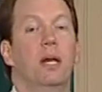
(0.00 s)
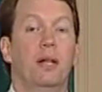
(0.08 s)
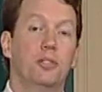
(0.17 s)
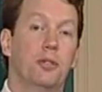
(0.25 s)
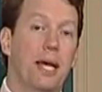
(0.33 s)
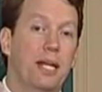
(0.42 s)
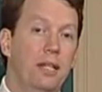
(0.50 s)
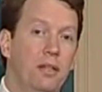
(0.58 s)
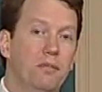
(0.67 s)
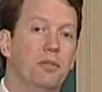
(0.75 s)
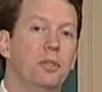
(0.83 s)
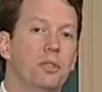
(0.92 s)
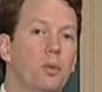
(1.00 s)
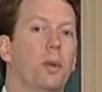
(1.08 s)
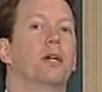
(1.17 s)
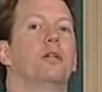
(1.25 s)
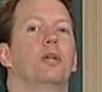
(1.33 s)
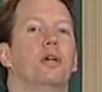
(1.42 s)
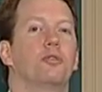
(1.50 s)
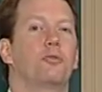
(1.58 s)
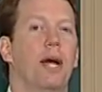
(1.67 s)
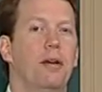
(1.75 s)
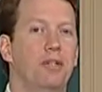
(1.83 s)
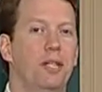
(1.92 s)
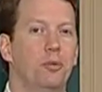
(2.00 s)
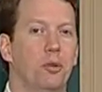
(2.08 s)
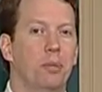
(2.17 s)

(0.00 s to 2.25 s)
So that inverse square law of gravity will